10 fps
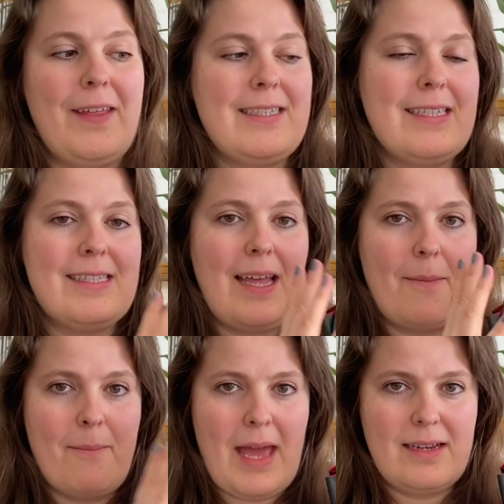This is the
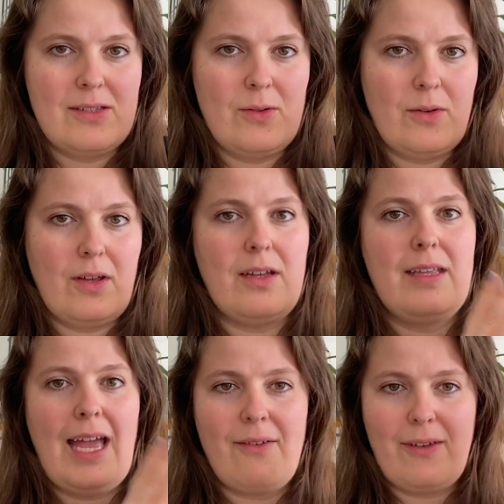Mansur
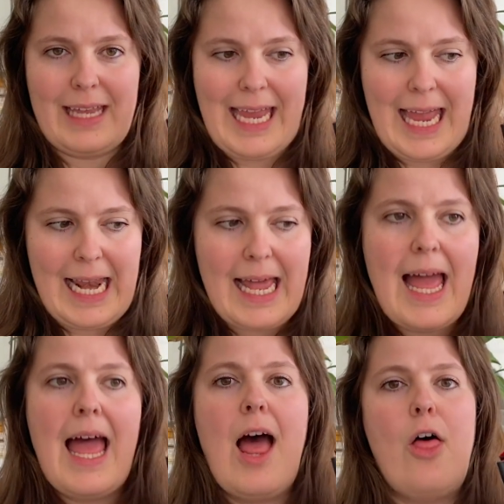Gavriel
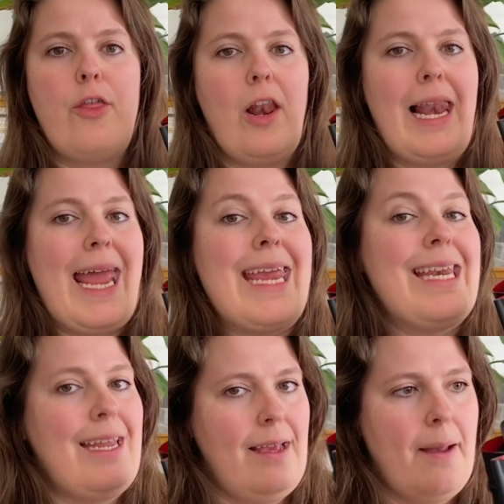
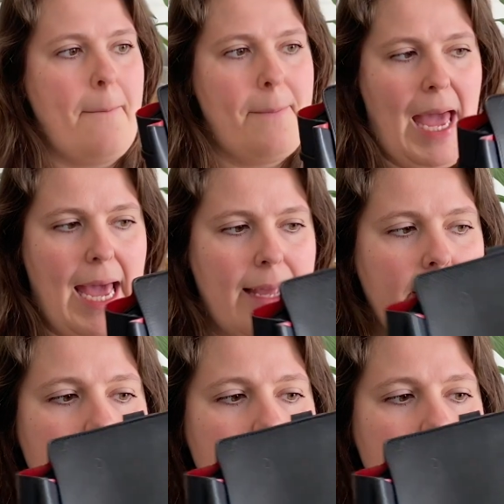Lady bag.